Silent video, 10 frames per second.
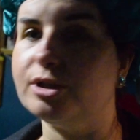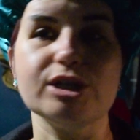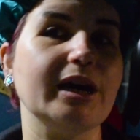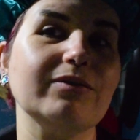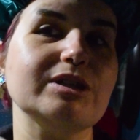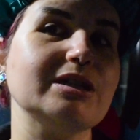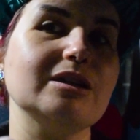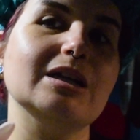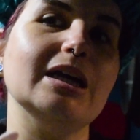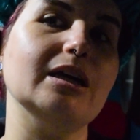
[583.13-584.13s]
which I haven't
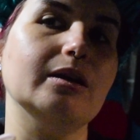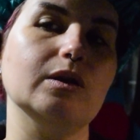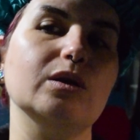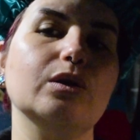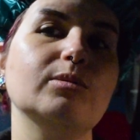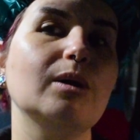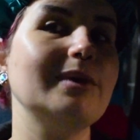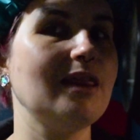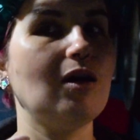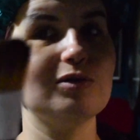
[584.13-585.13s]
done in
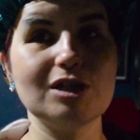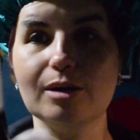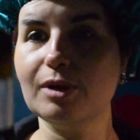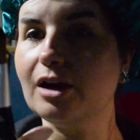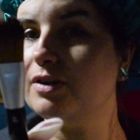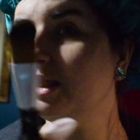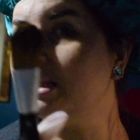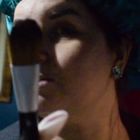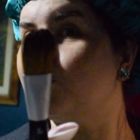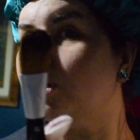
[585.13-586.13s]
probably the whole time that I've had
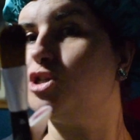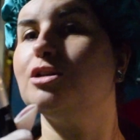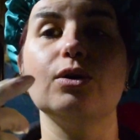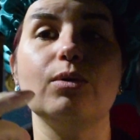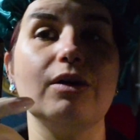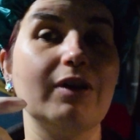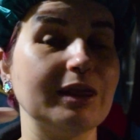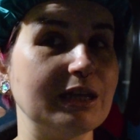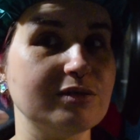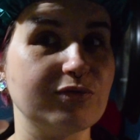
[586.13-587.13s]
this brush. So I've
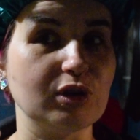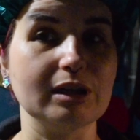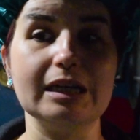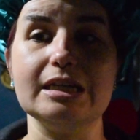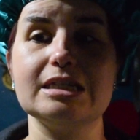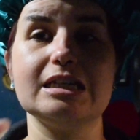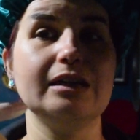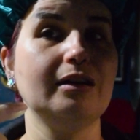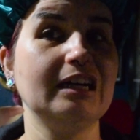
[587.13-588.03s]
had this for at least